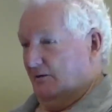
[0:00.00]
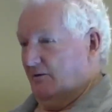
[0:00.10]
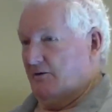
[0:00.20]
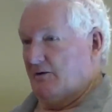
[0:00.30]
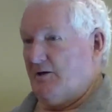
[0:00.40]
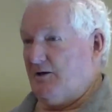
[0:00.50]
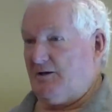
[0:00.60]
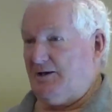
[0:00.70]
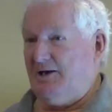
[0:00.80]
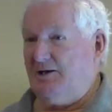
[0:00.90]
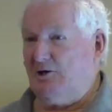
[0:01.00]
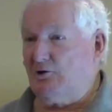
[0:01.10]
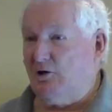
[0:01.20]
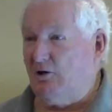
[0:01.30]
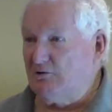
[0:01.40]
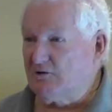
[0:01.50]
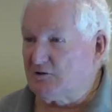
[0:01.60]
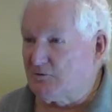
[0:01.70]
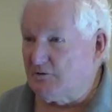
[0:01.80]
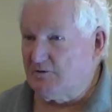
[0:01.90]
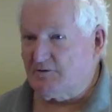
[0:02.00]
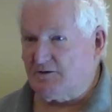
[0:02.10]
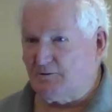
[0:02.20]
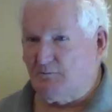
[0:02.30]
The ethylated alcohol will destroy your system